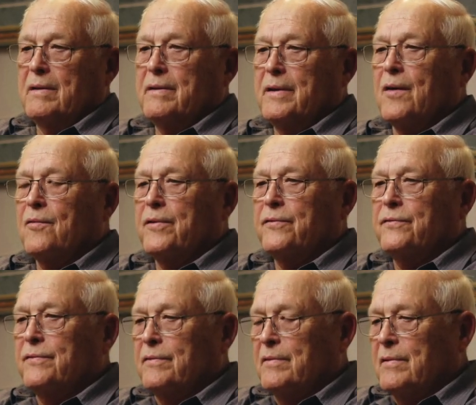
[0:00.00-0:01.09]
There
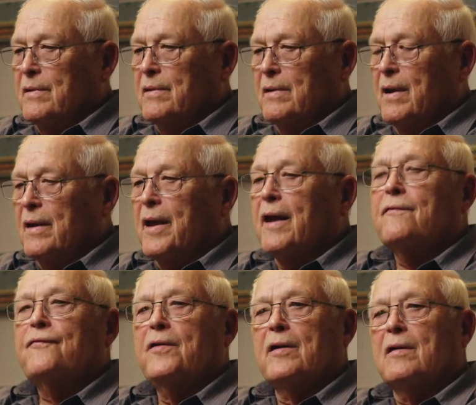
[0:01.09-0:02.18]
was a lot of
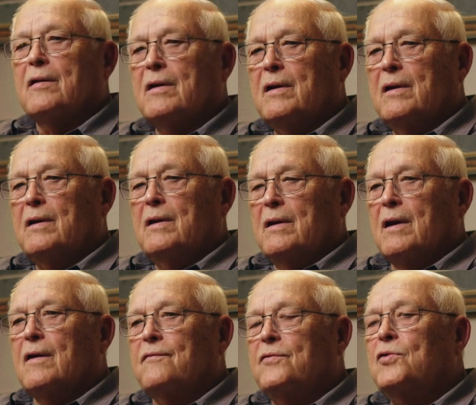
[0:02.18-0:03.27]
fear
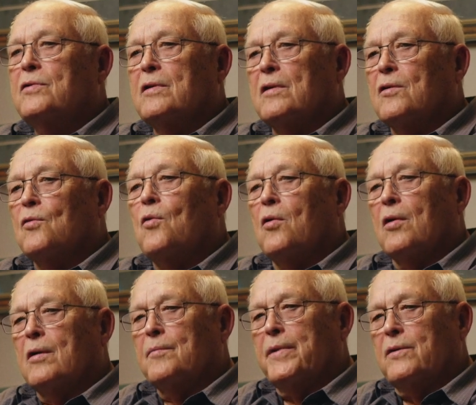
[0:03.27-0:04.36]
of nuclear
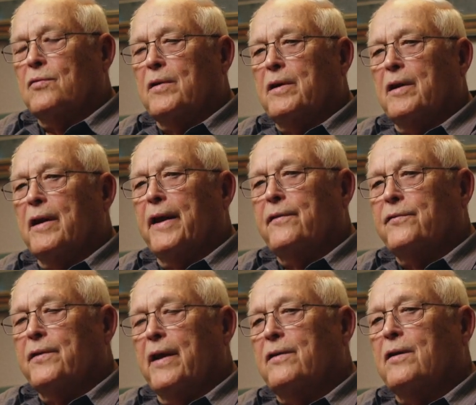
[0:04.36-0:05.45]
war between the United
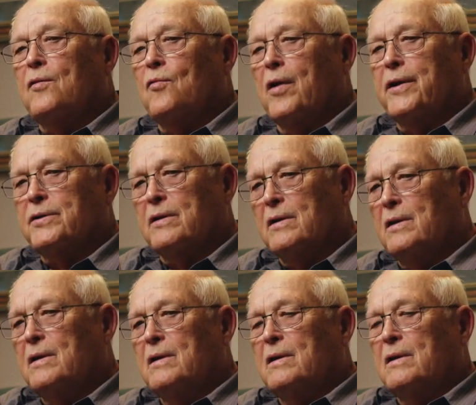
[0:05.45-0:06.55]
States and Russia.
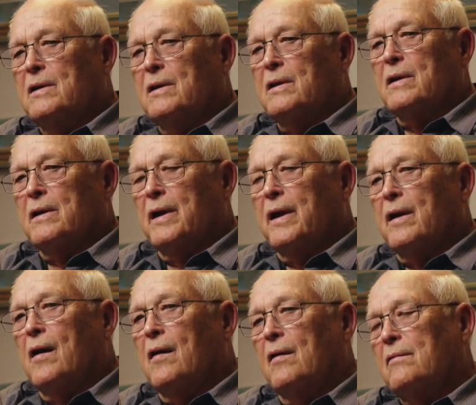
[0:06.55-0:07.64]
And
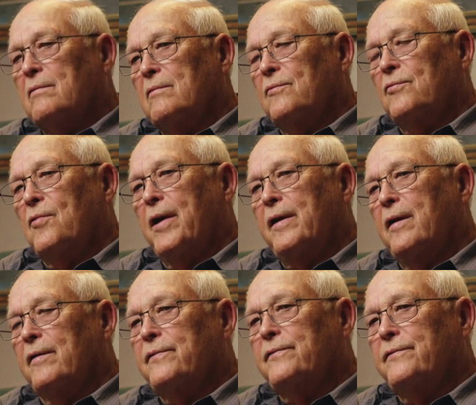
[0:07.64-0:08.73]
our
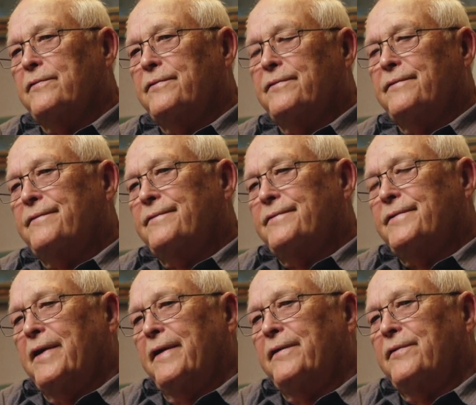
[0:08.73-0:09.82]
radar
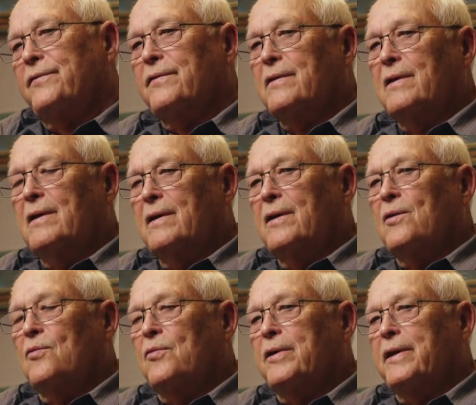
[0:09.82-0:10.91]
sites
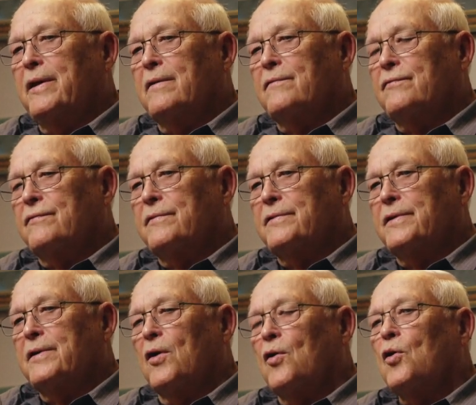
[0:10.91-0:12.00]
would give
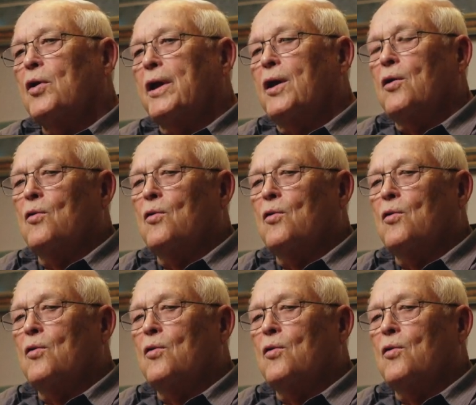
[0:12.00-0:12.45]
early